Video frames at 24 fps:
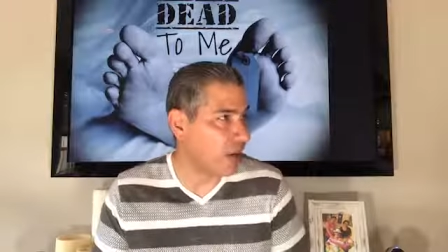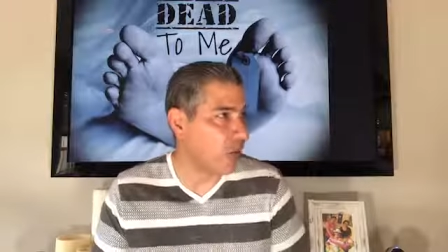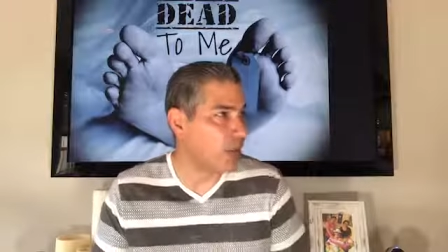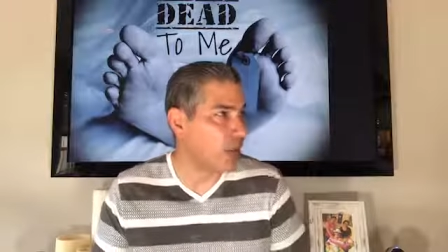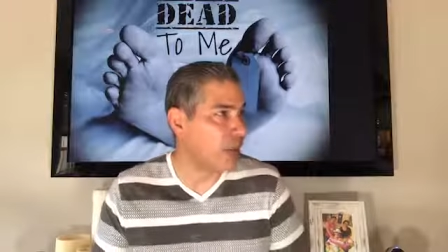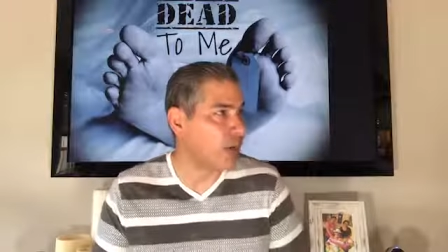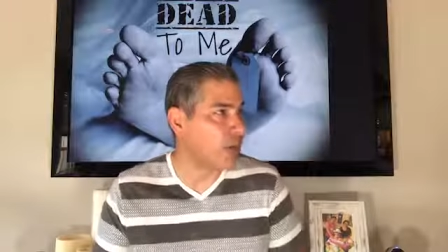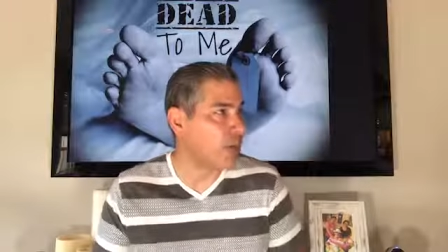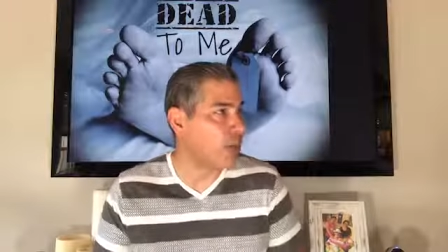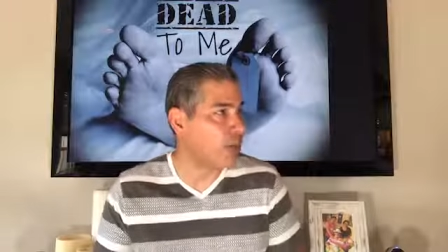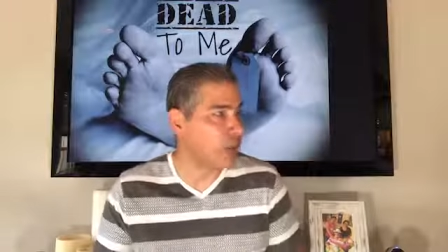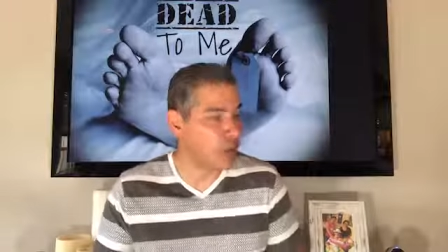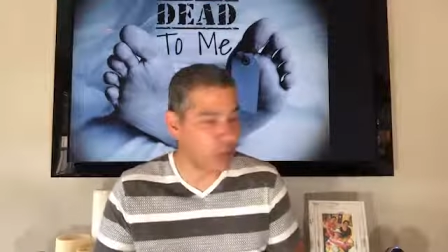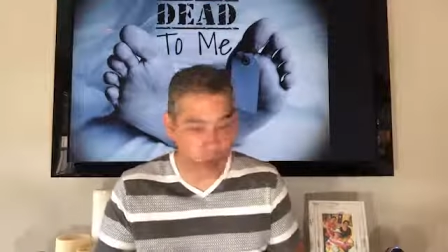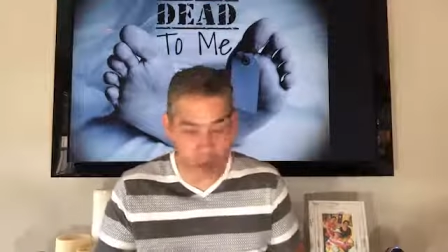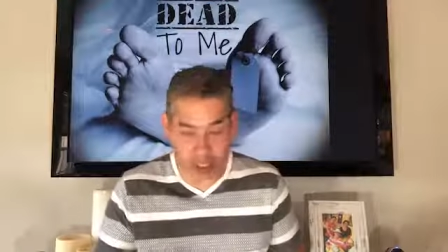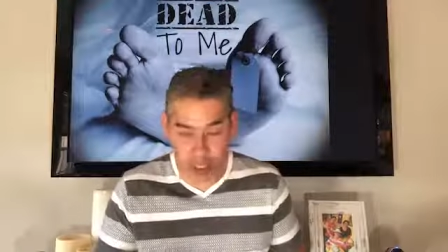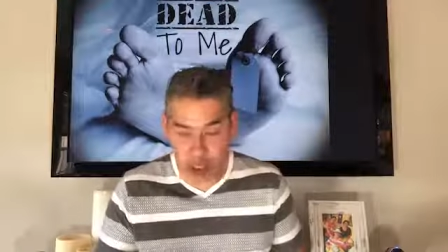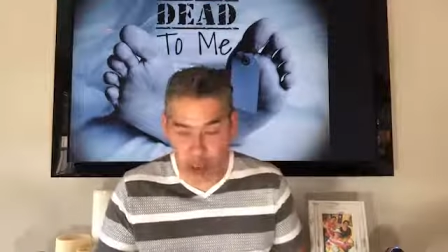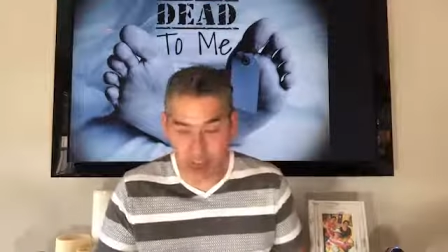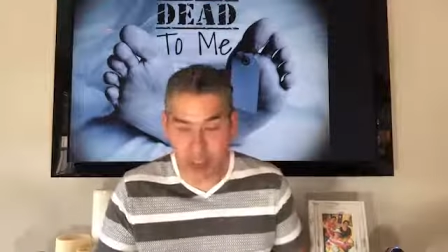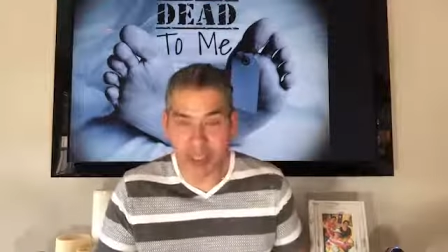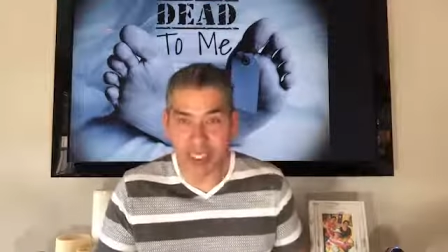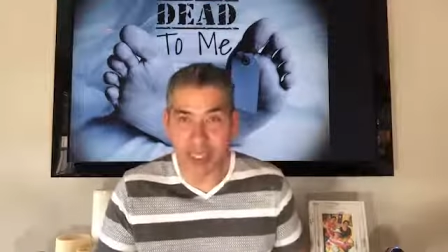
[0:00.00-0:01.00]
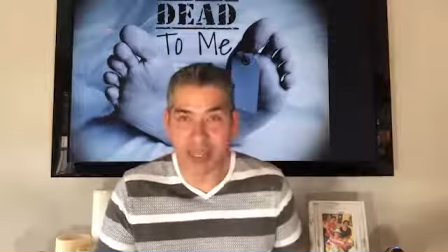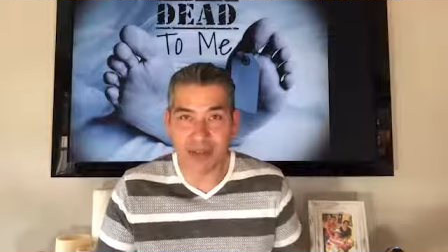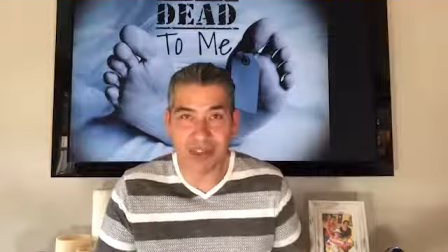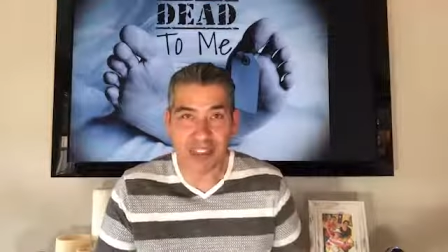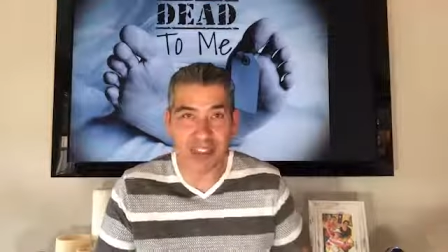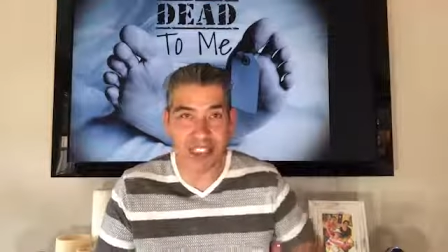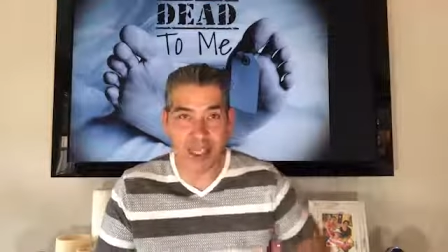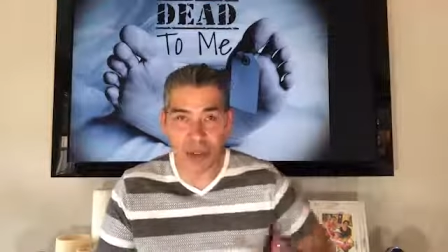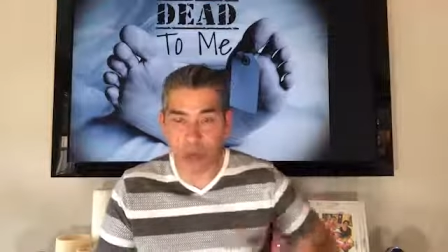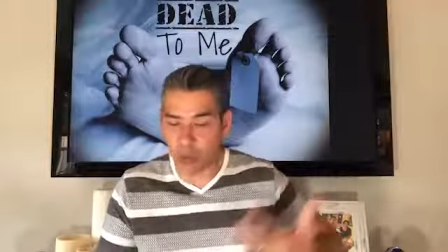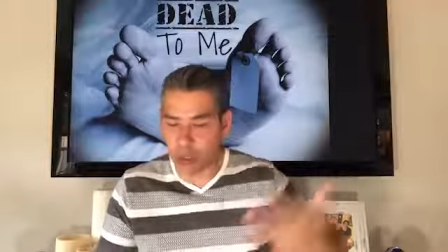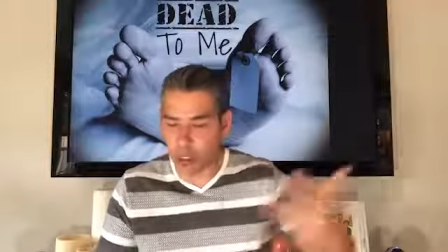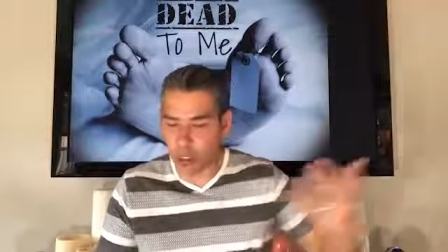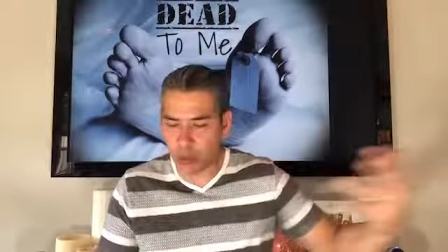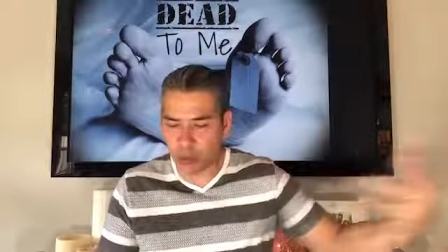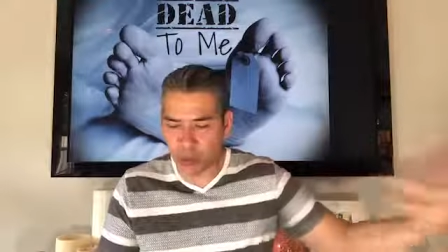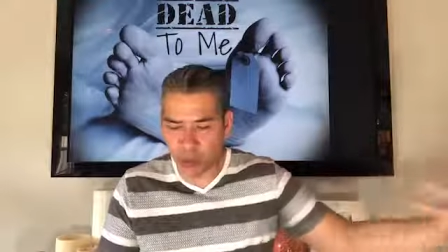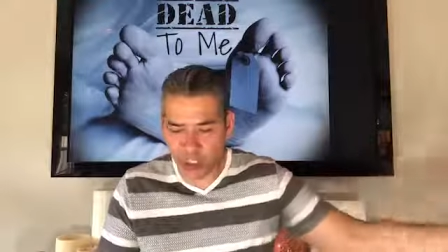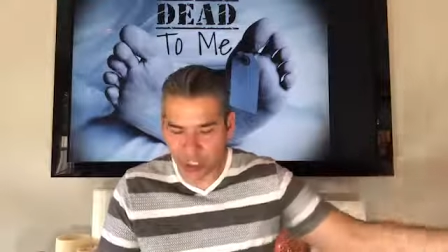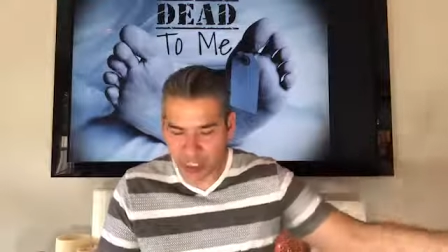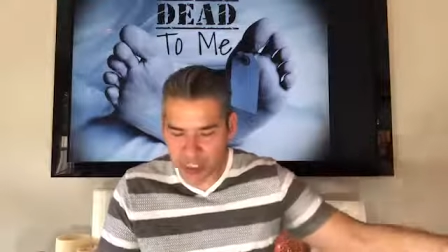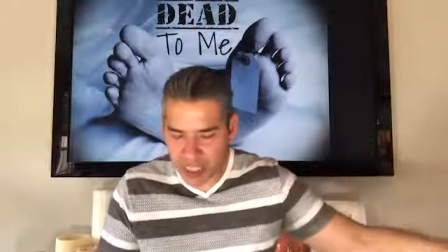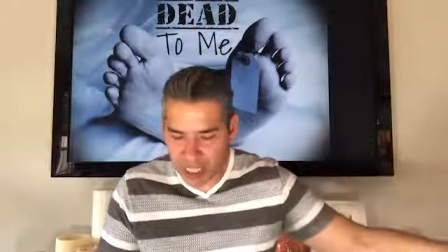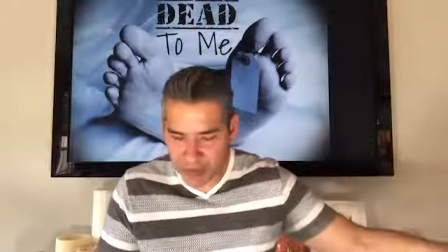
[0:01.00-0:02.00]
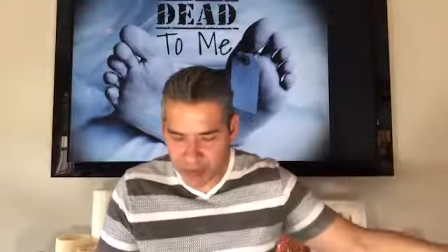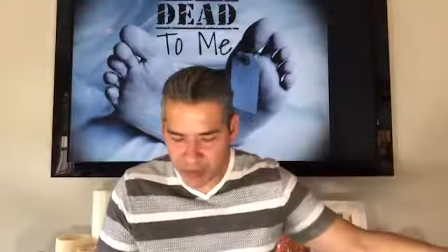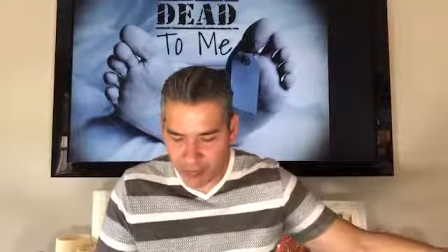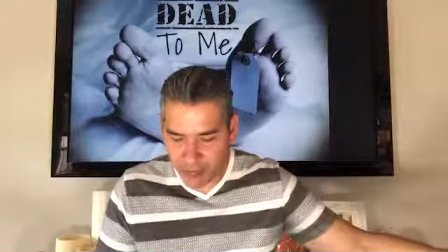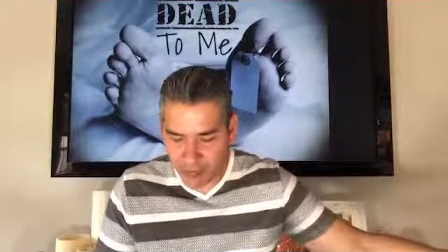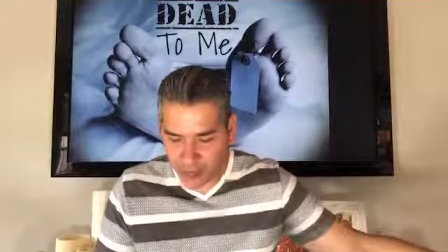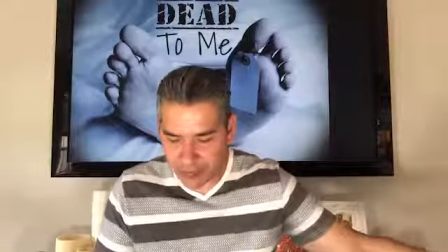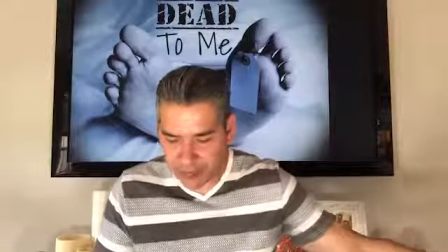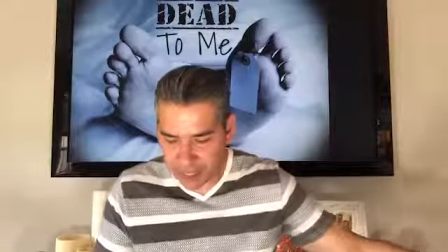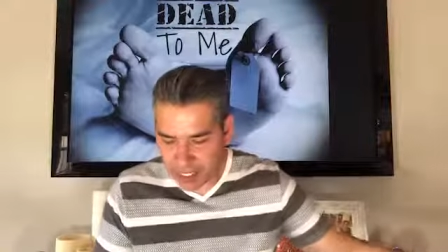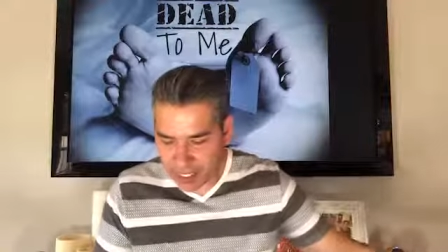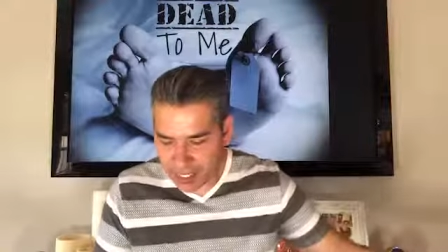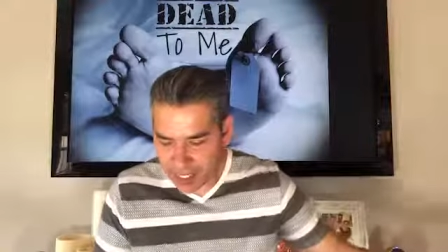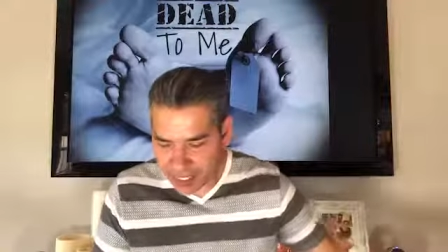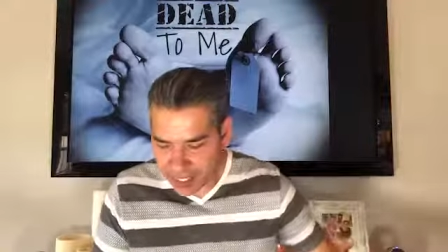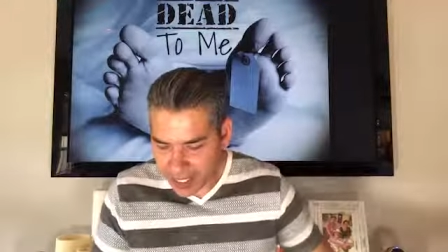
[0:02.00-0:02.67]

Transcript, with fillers: when you were when you were slaves to sin, when you were just living for sin,